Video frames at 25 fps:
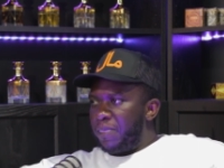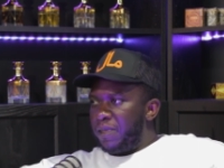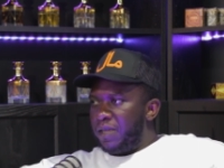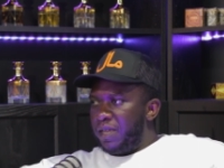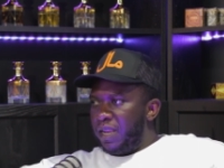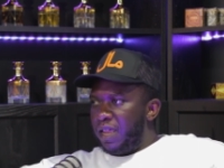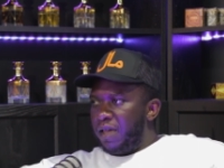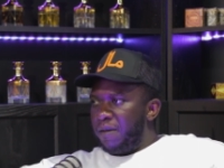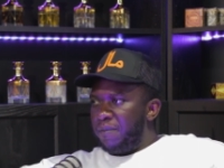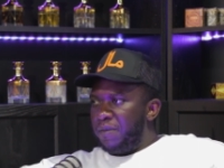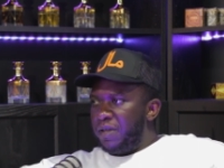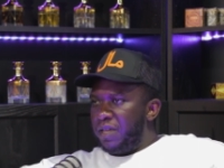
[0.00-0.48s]
You
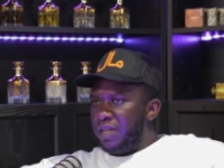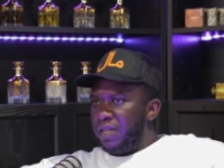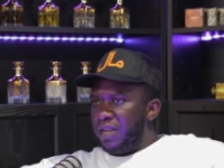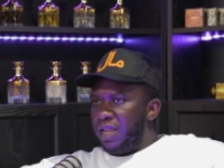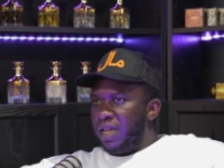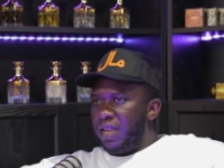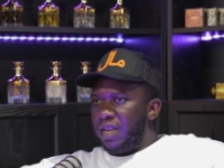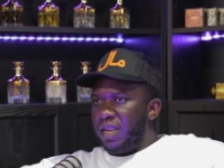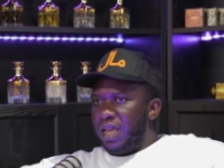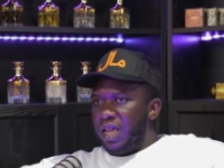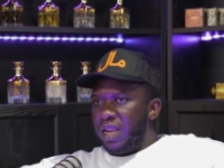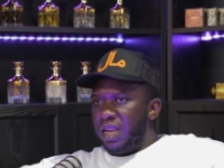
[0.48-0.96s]
know what I mean?
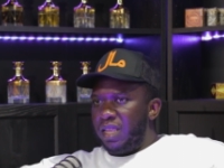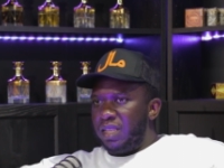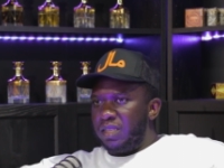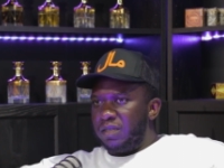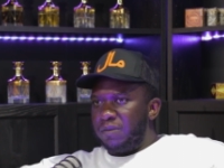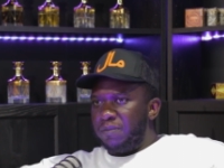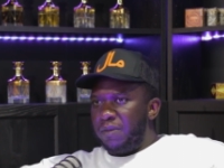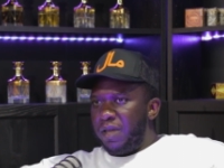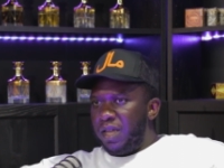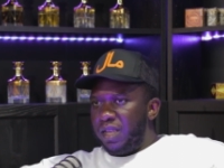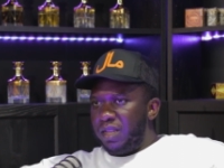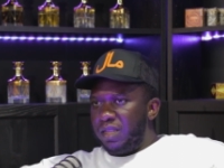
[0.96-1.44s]
And as
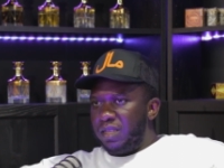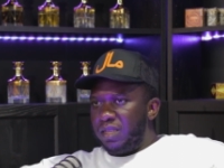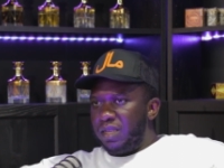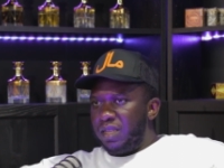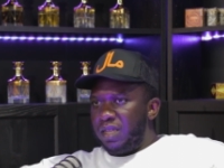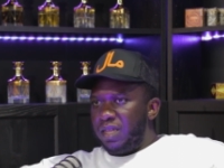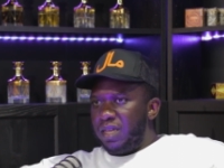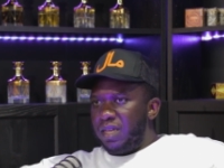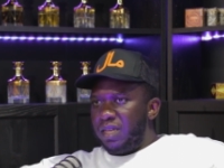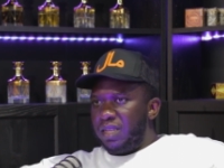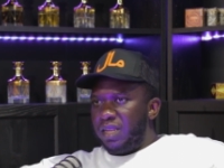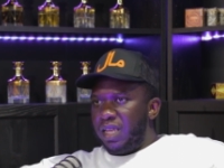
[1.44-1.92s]
men,
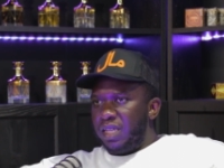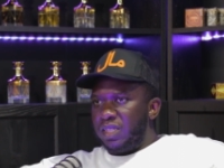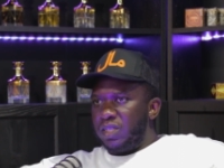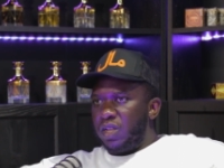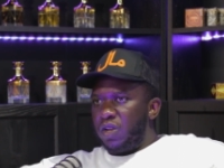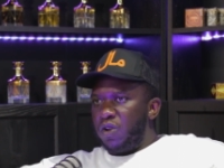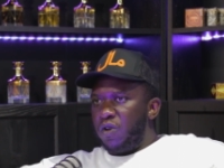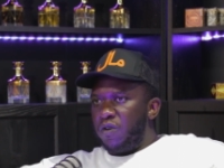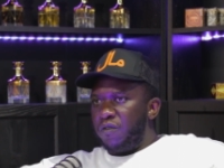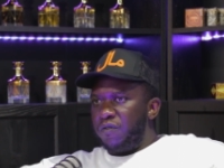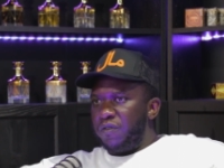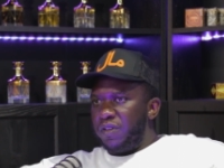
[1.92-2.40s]
there's a
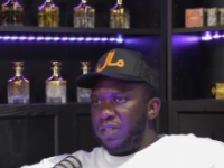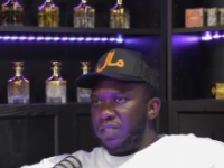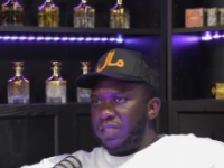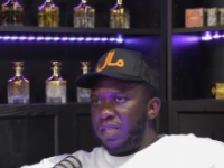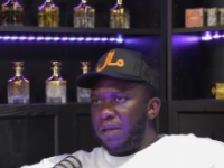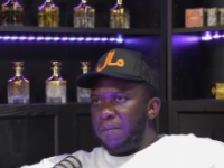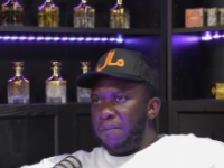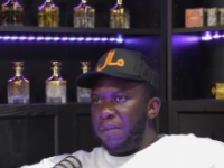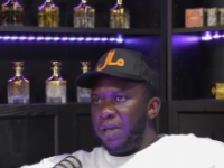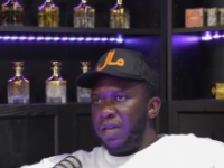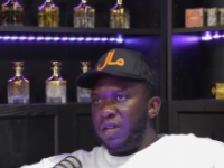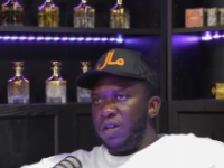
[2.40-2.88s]
lot of things
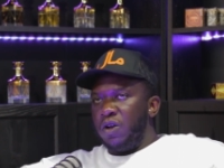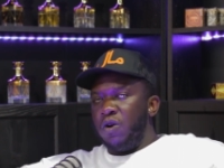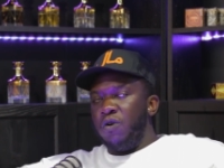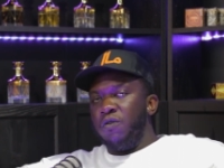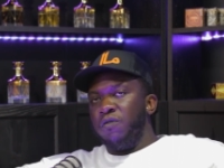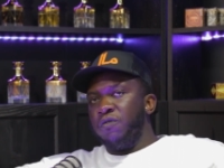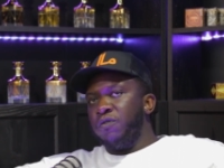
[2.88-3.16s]
that men go